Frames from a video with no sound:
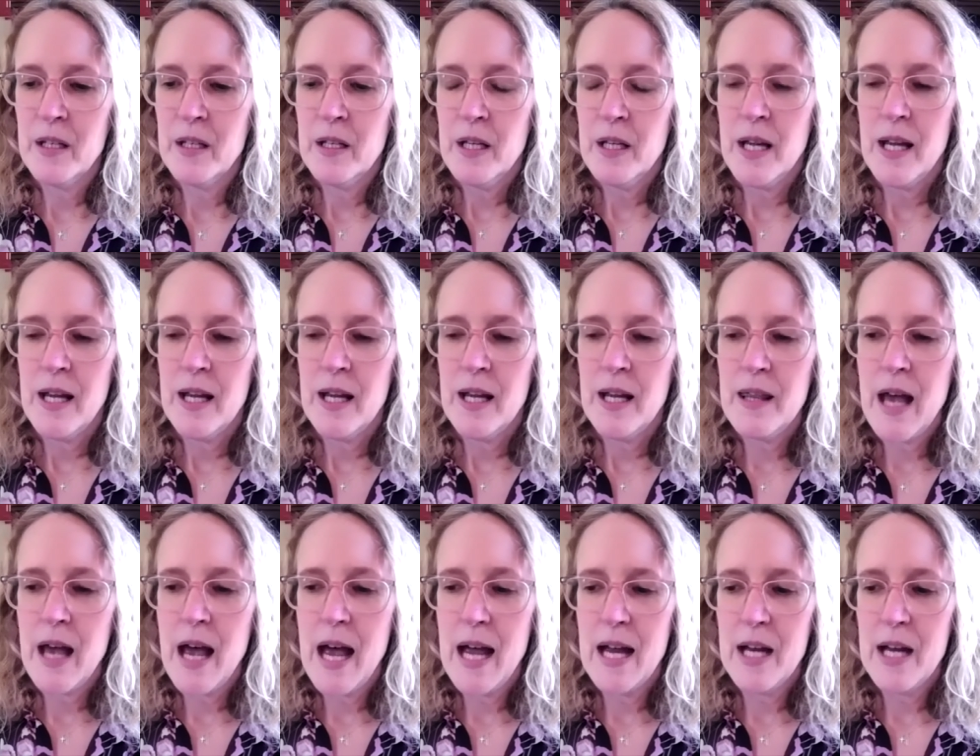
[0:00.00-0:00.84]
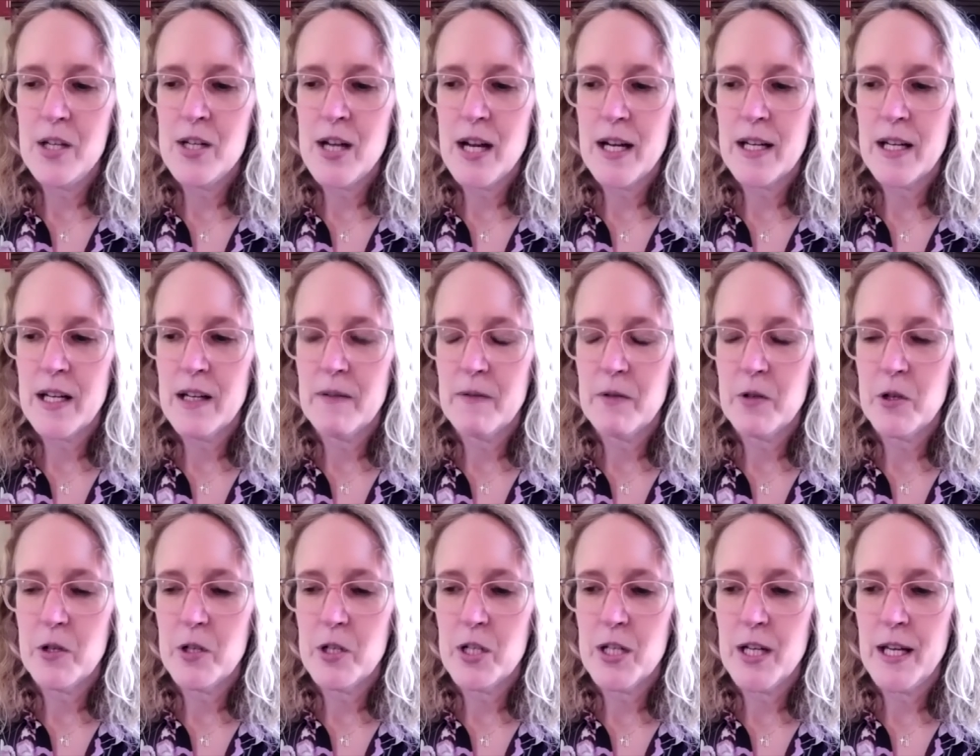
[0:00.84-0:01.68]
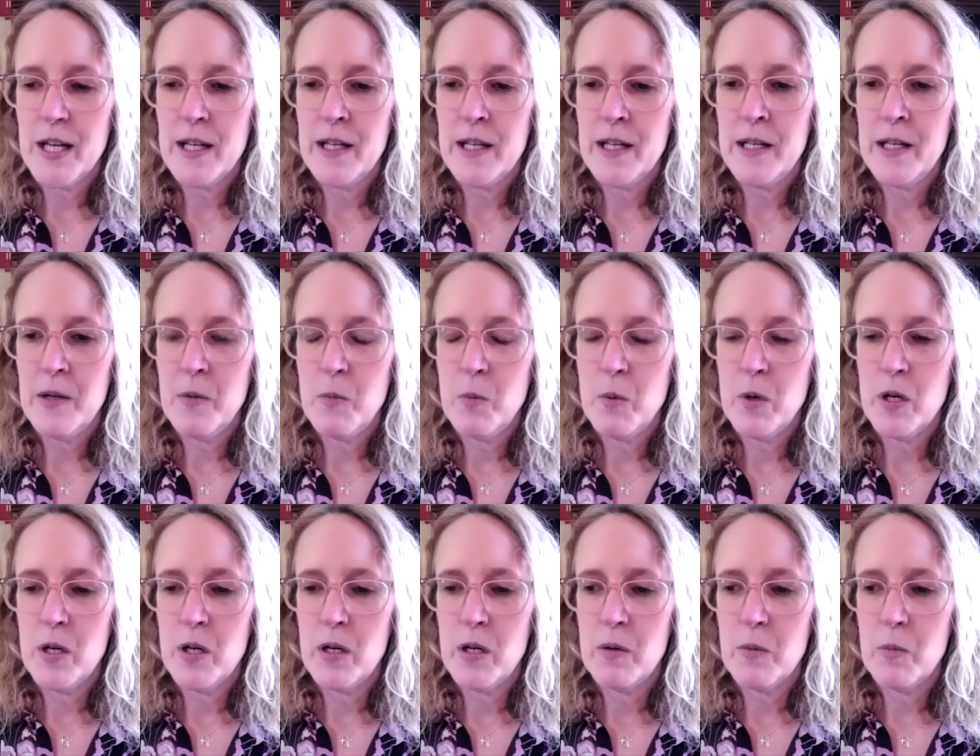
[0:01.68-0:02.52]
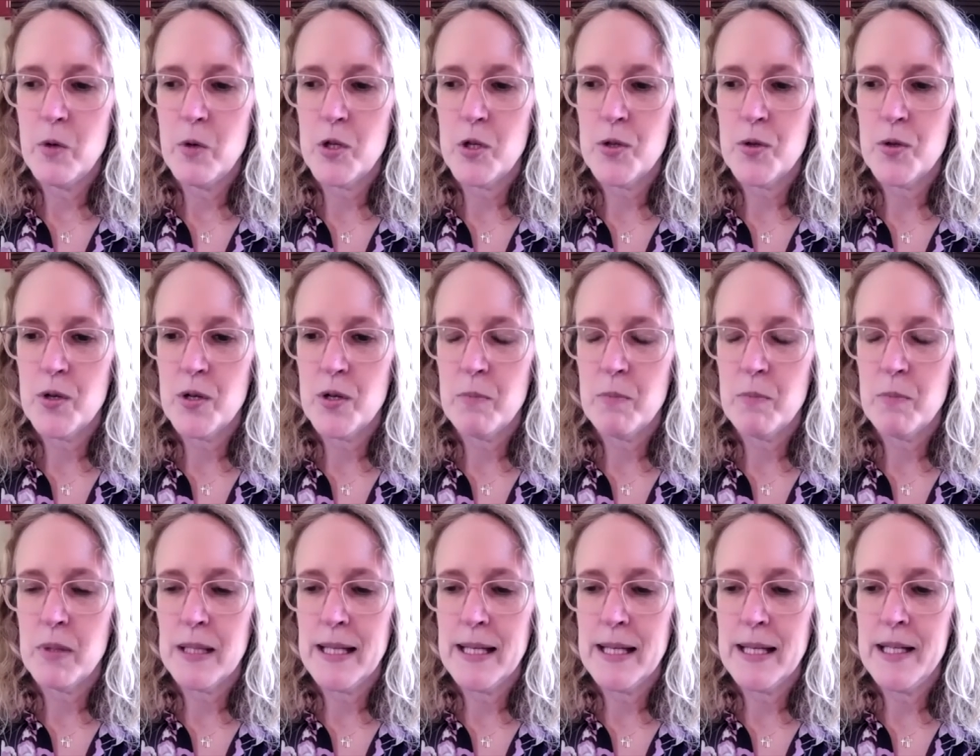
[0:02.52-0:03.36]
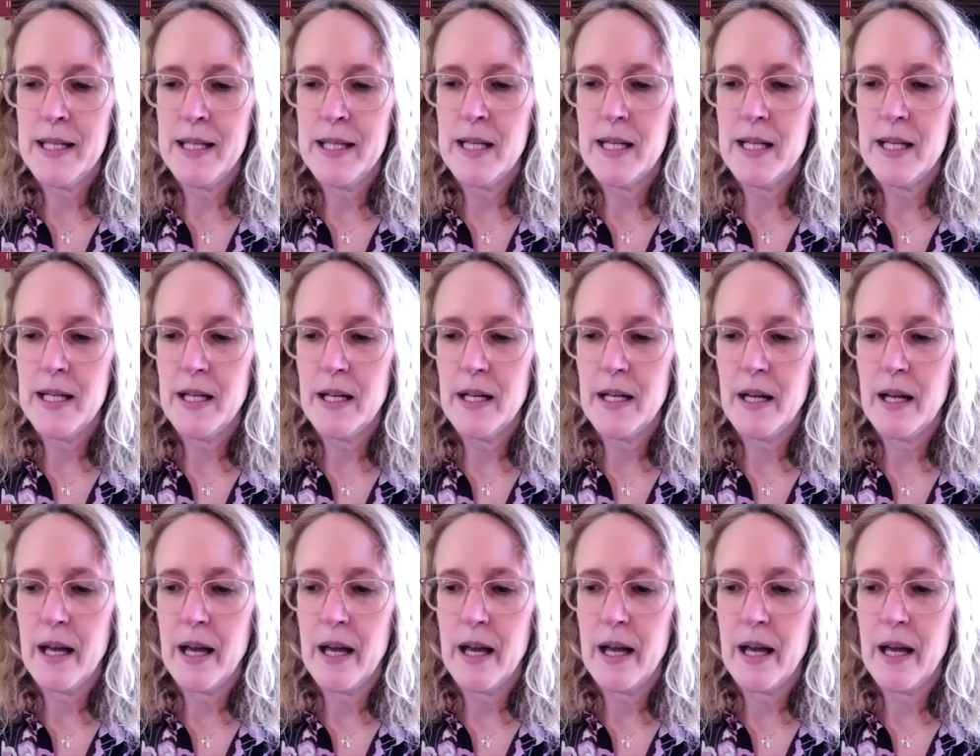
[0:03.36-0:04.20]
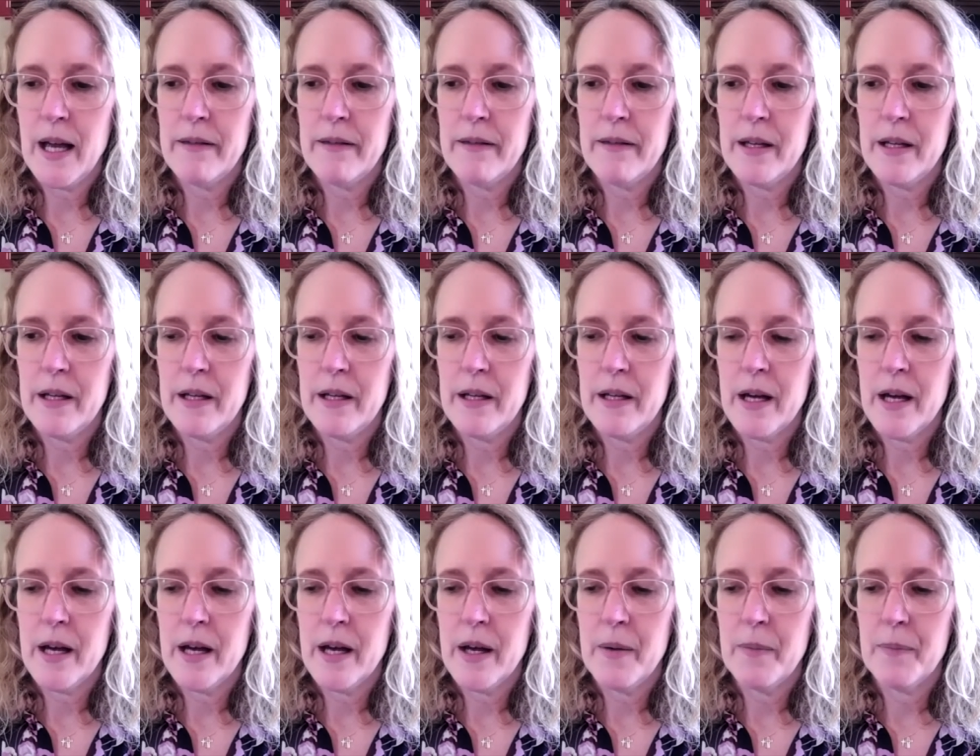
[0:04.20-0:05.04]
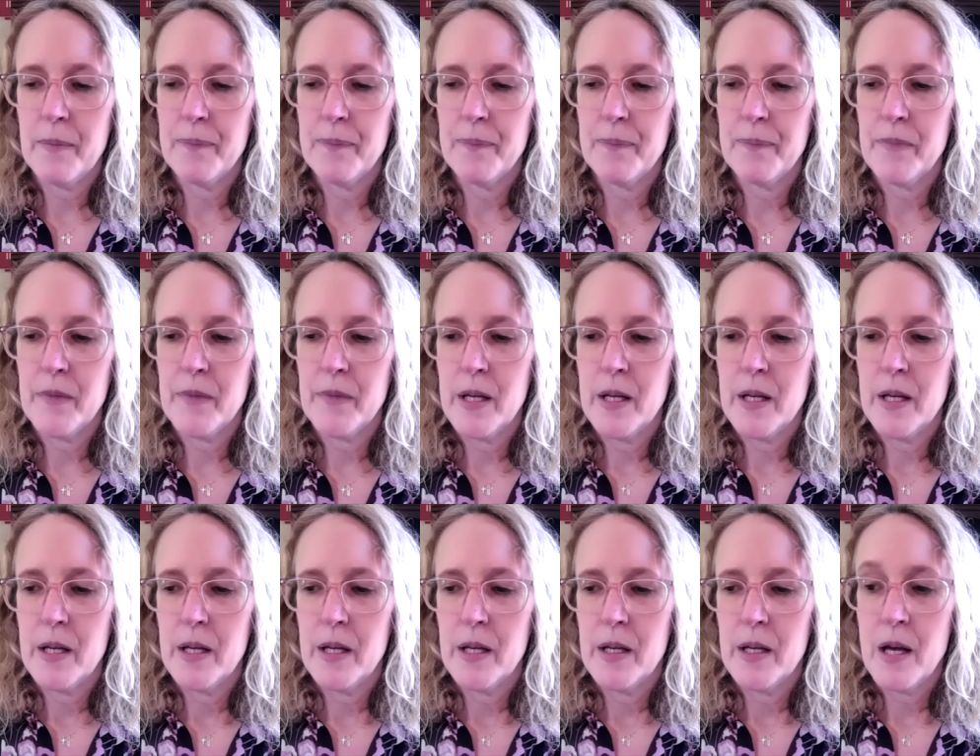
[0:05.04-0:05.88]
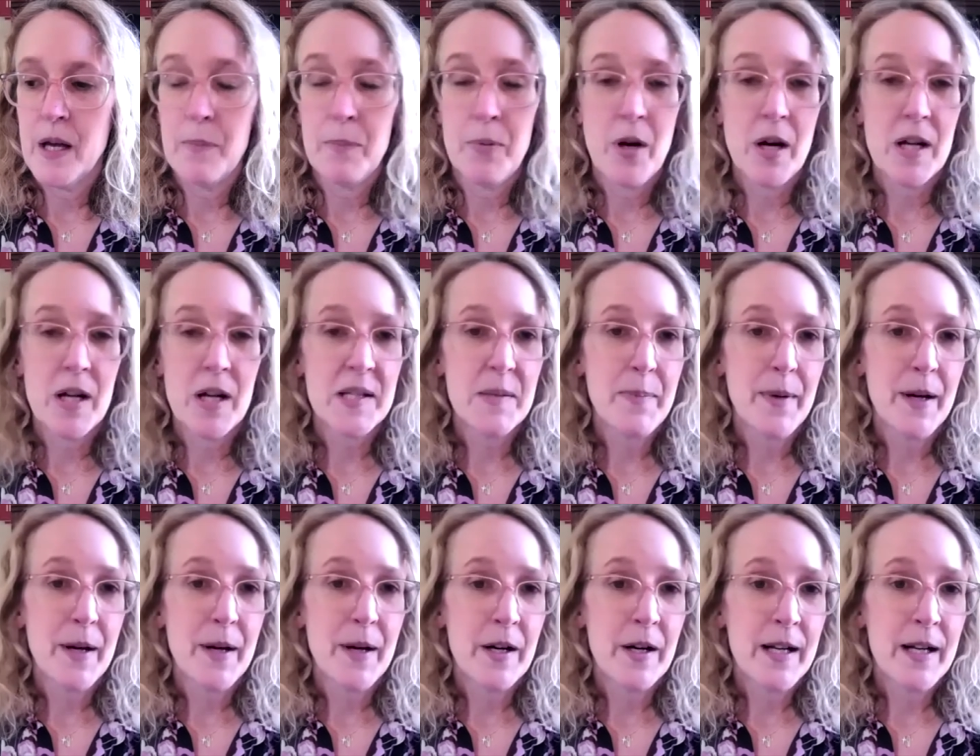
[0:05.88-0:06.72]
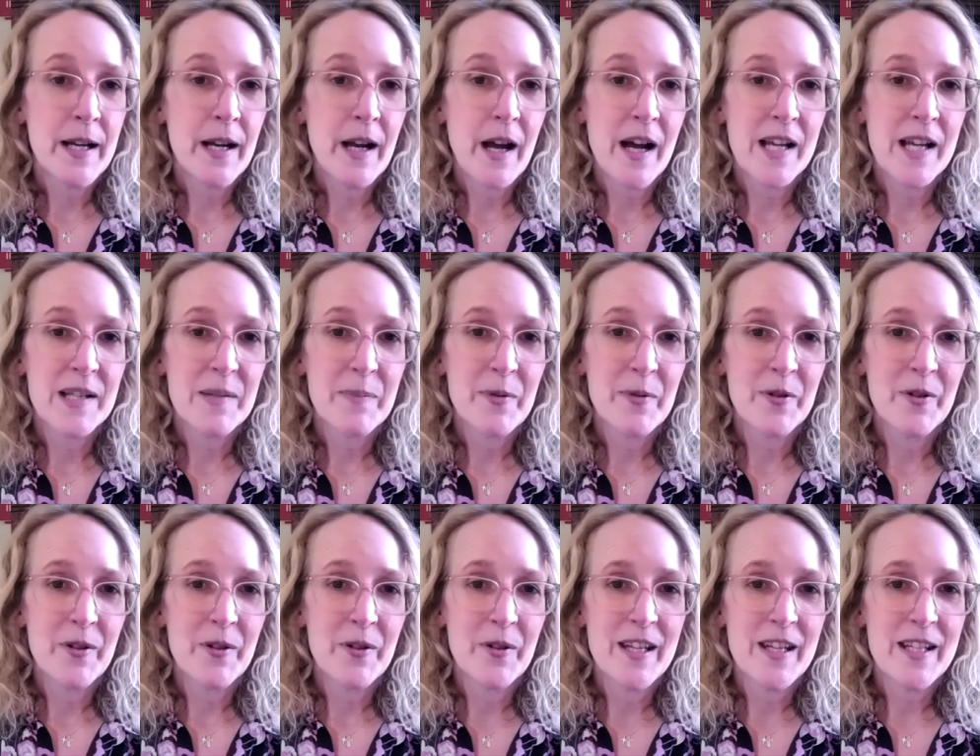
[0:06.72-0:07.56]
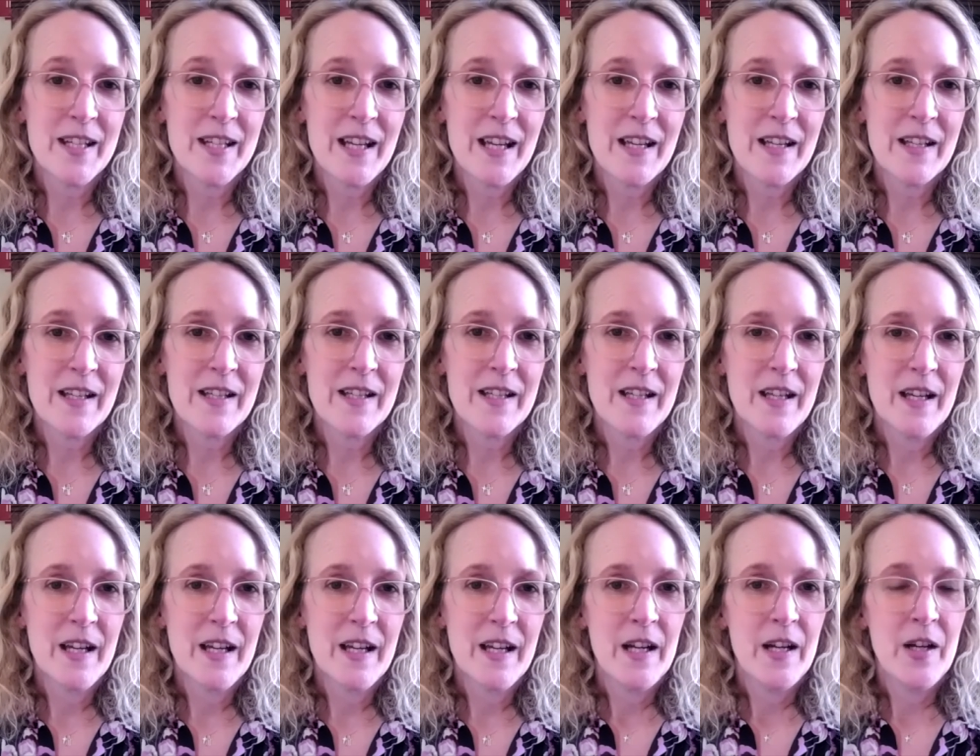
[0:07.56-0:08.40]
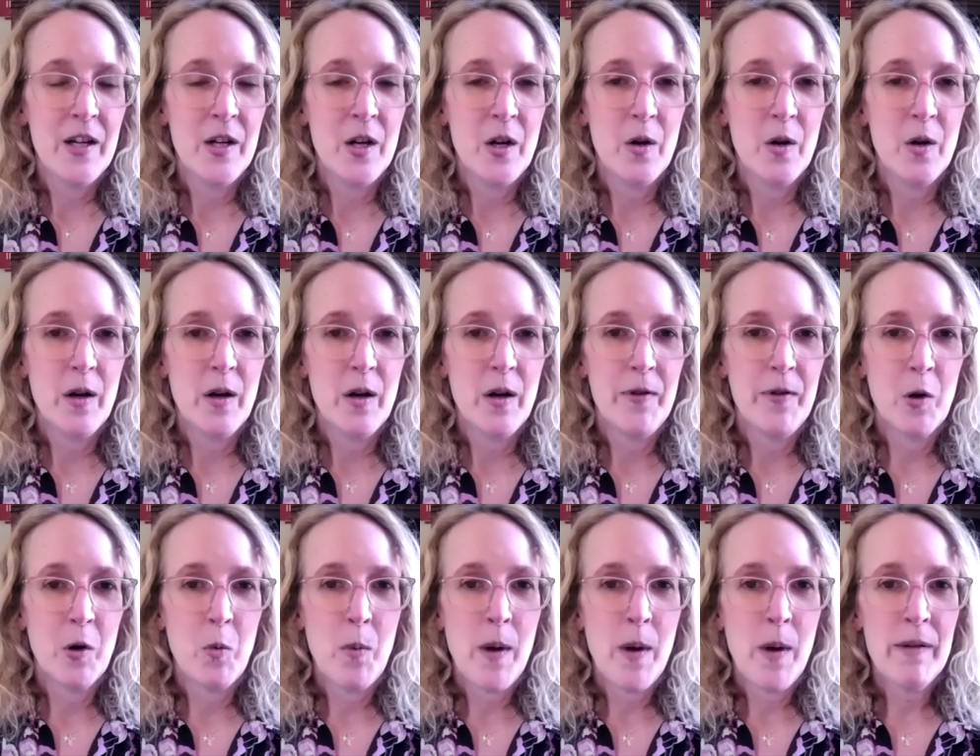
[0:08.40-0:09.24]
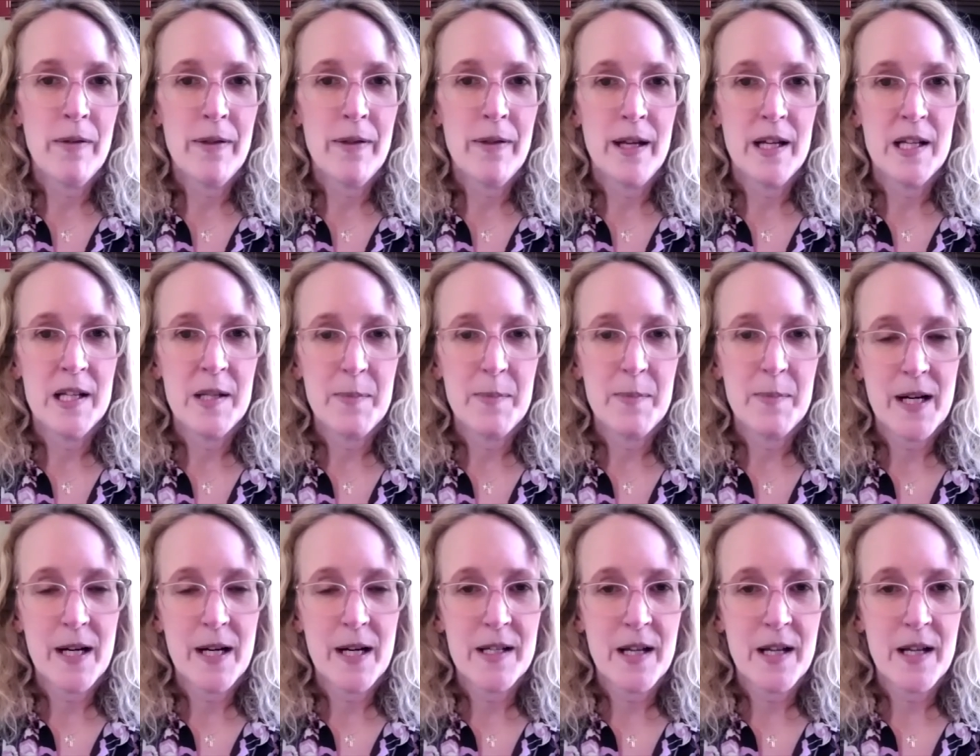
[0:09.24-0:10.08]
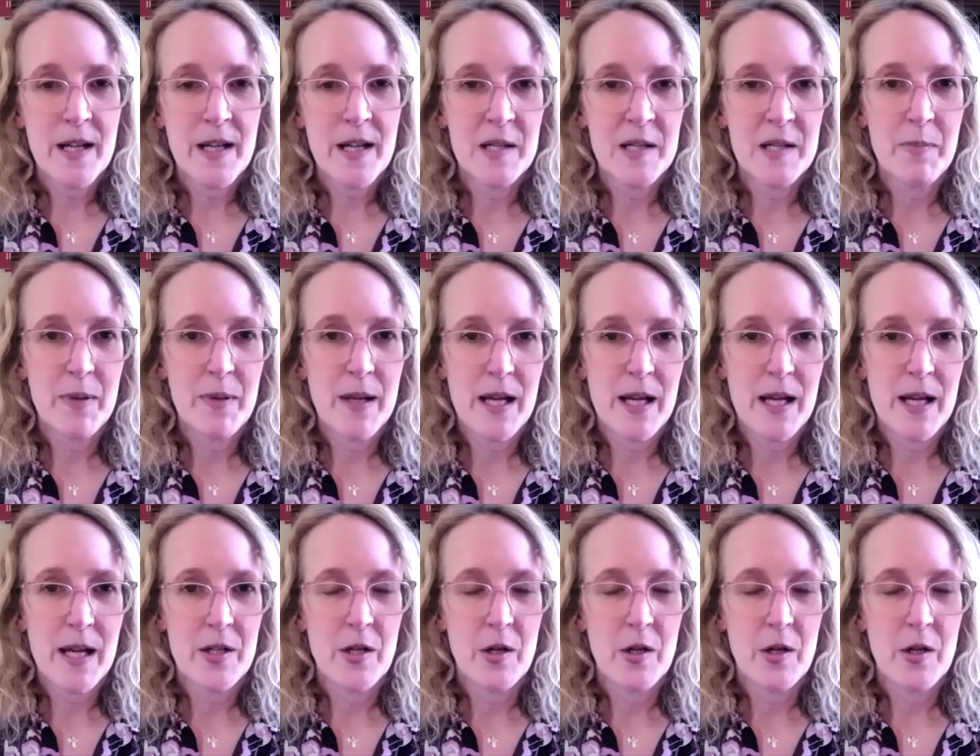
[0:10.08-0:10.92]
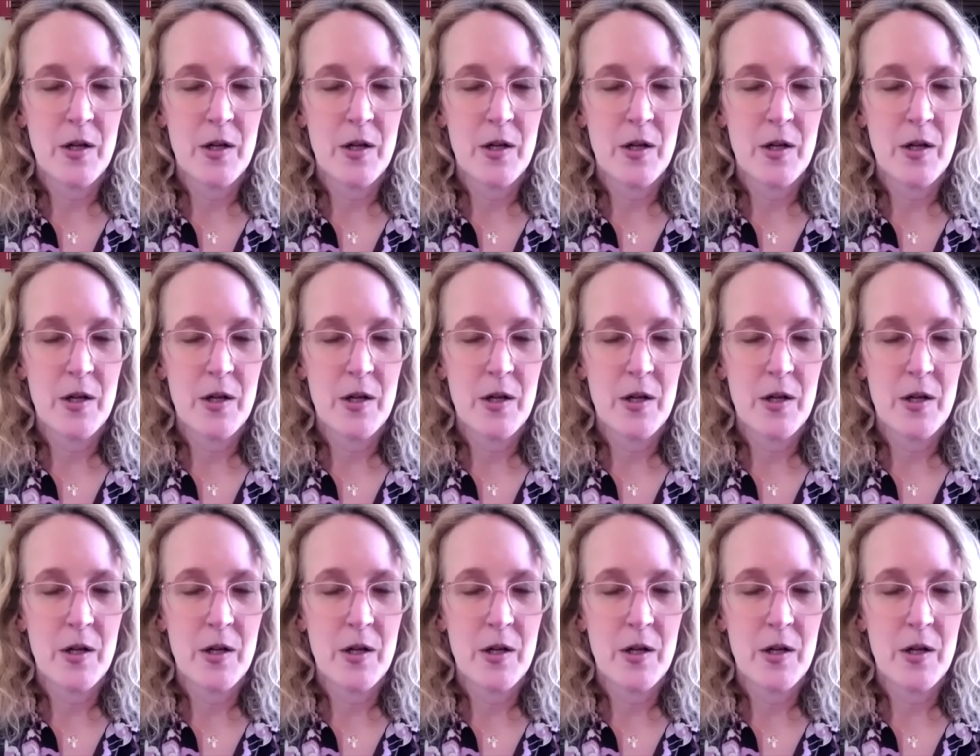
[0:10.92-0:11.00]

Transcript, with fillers: in the hijacking of Christianity, we're sort of blending, I think, a prosperity gospel that says, you know, if you're wealthy, it's because God has blessed you.